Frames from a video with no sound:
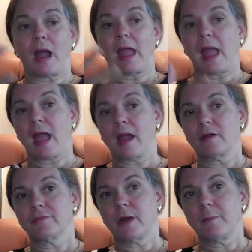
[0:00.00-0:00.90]
I
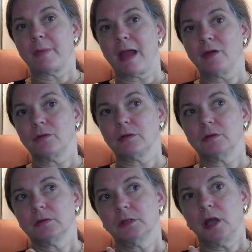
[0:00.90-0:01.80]
have about
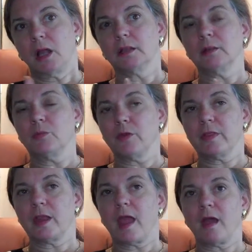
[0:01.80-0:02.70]
a little more
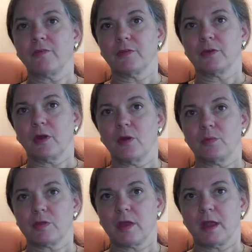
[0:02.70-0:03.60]
than half of the
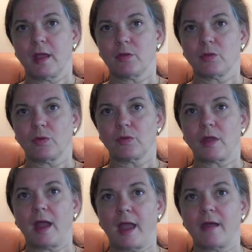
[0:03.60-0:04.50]
home scan households,
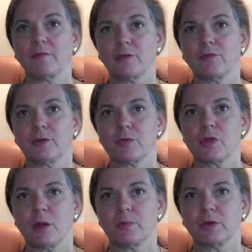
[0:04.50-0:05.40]
I have their frequent
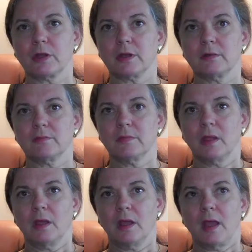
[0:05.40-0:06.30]
shopper data.
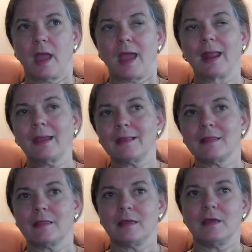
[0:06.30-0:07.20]
And I can
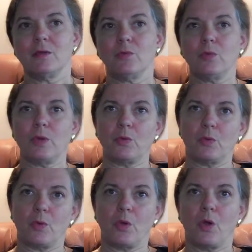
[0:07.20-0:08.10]
see,
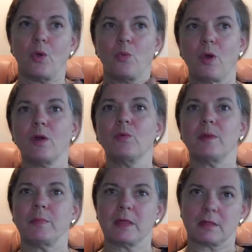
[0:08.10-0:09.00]
what are
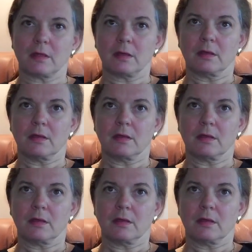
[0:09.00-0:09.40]
we missing?